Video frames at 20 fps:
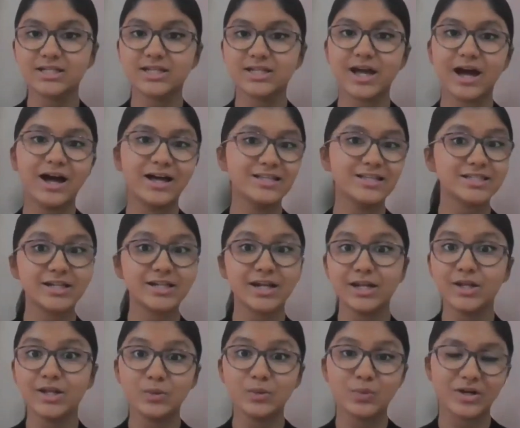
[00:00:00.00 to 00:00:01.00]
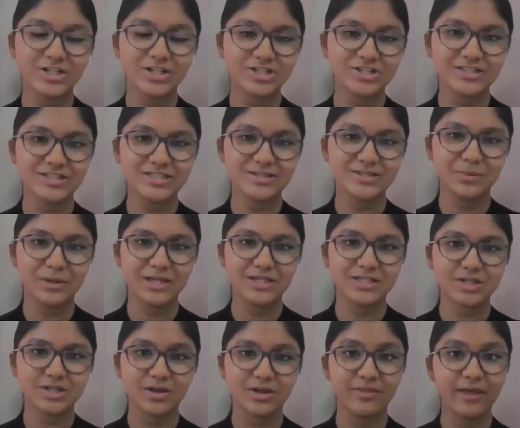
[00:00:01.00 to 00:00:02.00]
to answer any questions
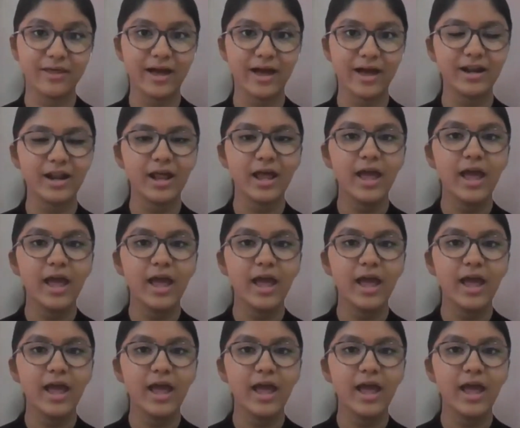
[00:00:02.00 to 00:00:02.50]
based on that.